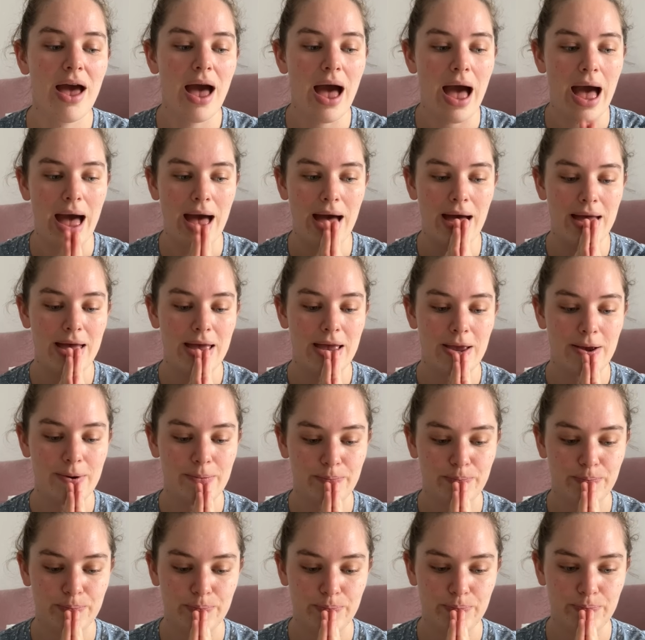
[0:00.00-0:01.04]

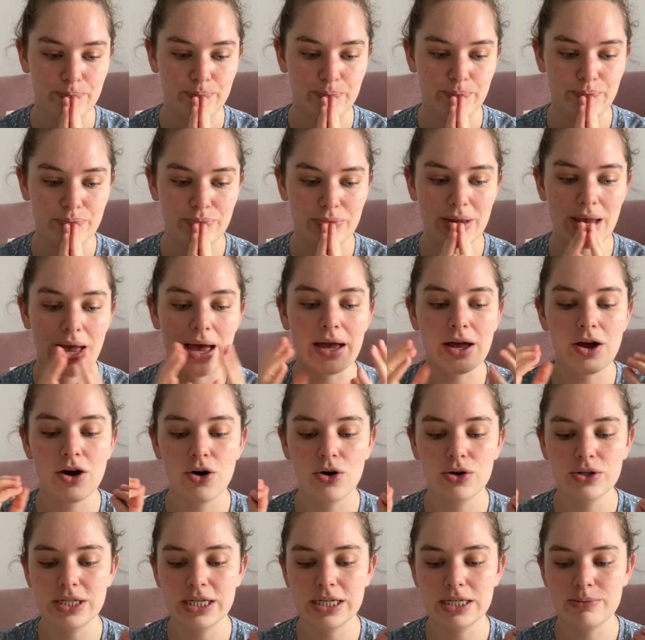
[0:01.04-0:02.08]
I
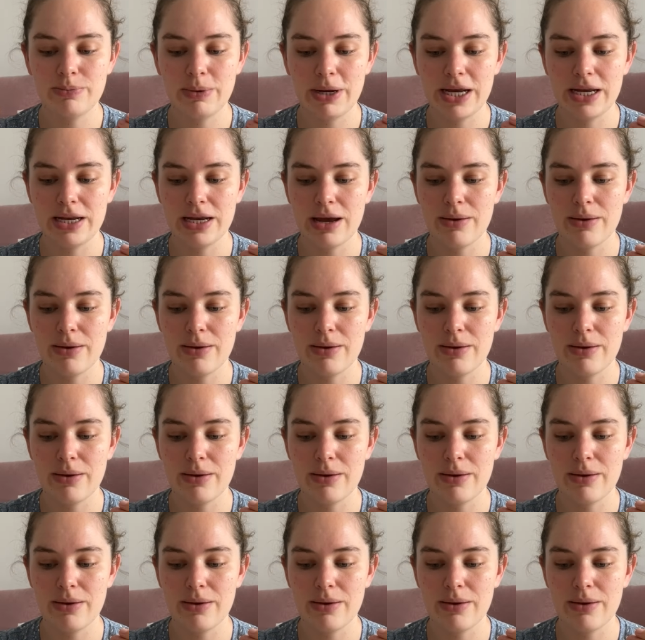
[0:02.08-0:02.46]
can't explain.